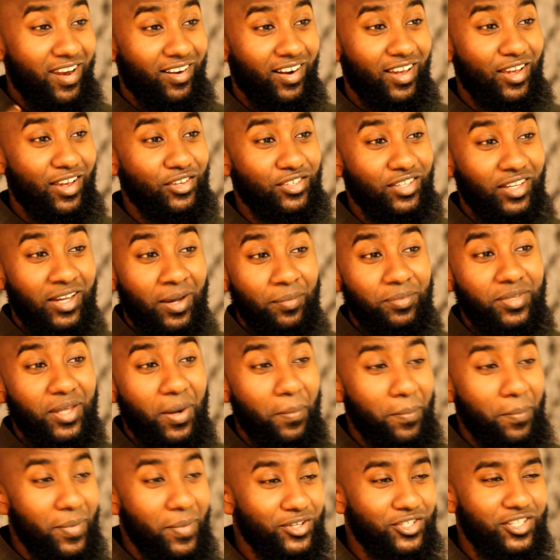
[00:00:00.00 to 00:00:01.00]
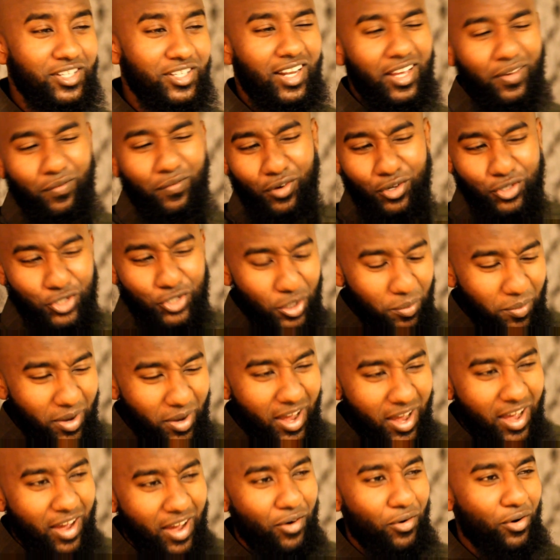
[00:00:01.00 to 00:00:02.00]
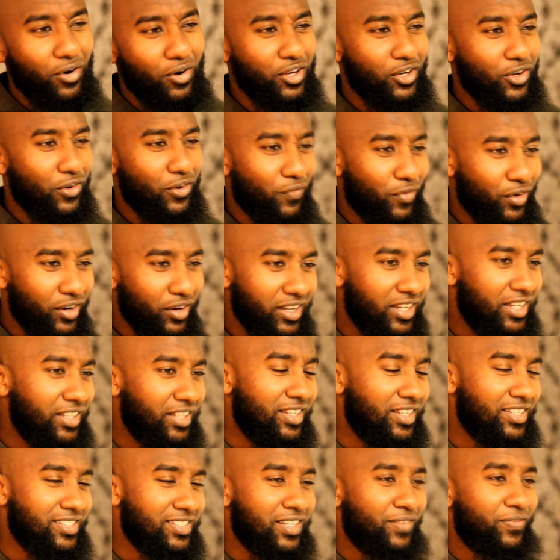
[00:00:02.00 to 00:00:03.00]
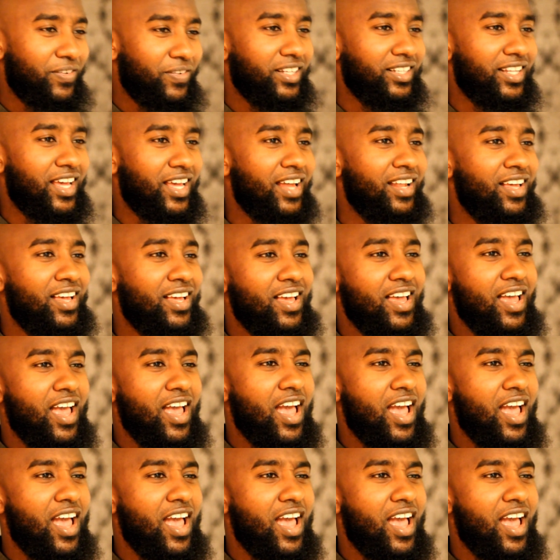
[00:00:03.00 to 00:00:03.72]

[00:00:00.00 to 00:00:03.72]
And I used to come to the masjid like for Jum'ah or, you know, for Eid and stuff like that.